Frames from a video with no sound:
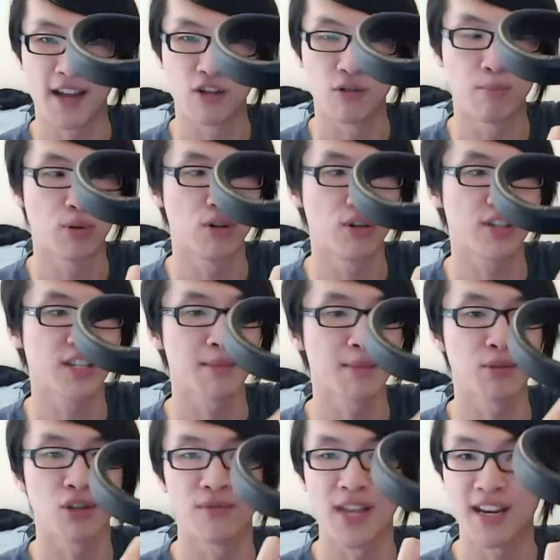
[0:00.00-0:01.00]
you put some
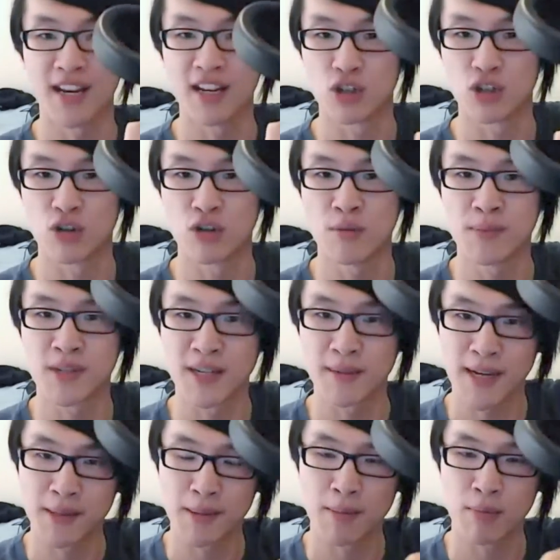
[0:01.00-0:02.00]
sort of inner tube.
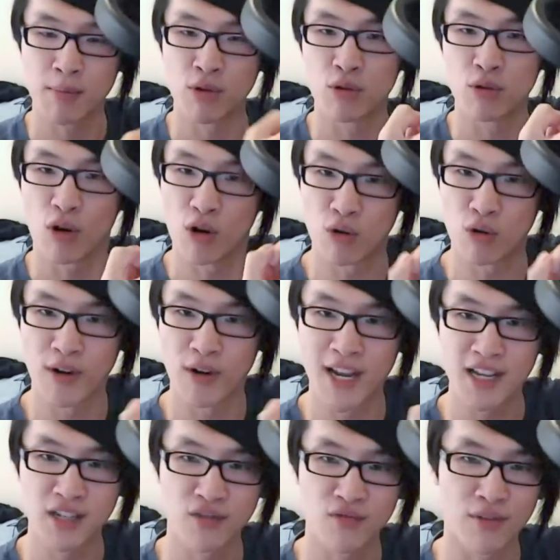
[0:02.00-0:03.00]
Sometimes people use
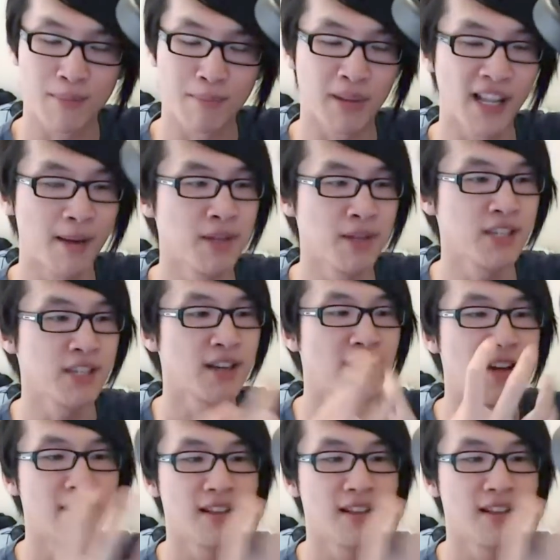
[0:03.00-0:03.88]
O-rings from plumbers.